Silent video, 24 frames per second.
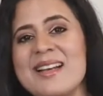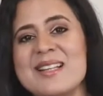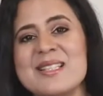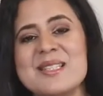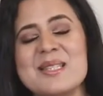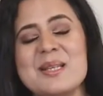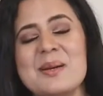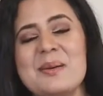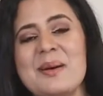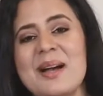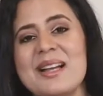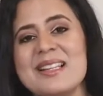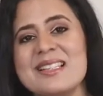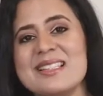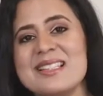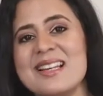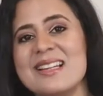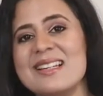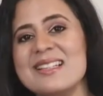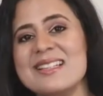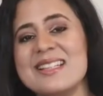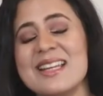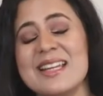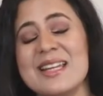So I
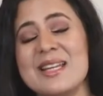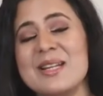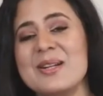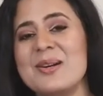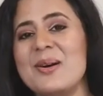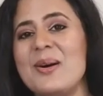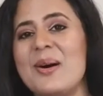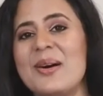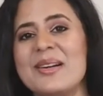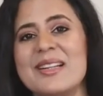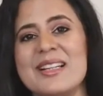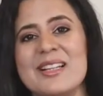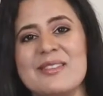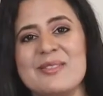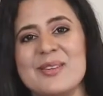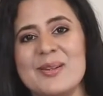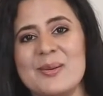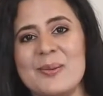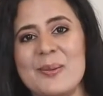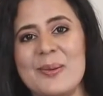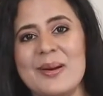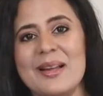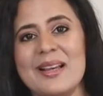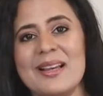started taking cod
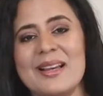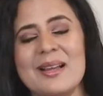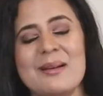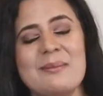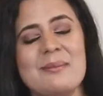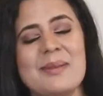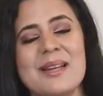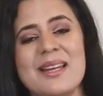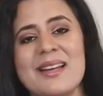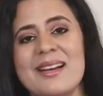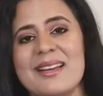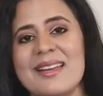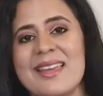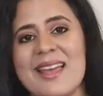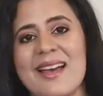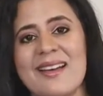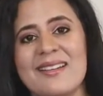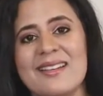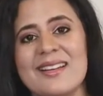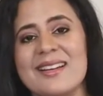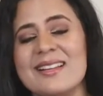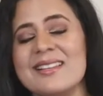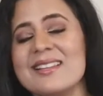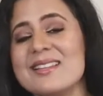liver oil, but
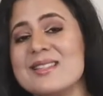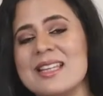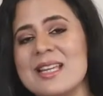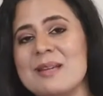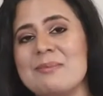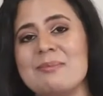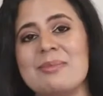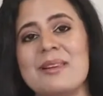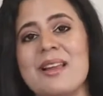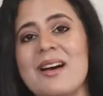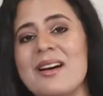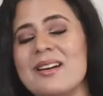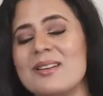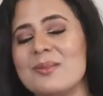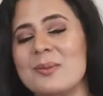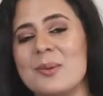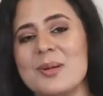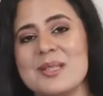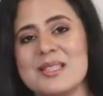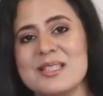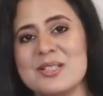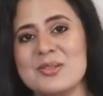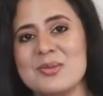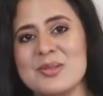again, the plaque
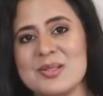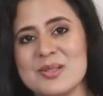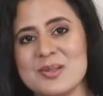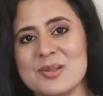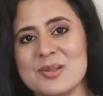wasn't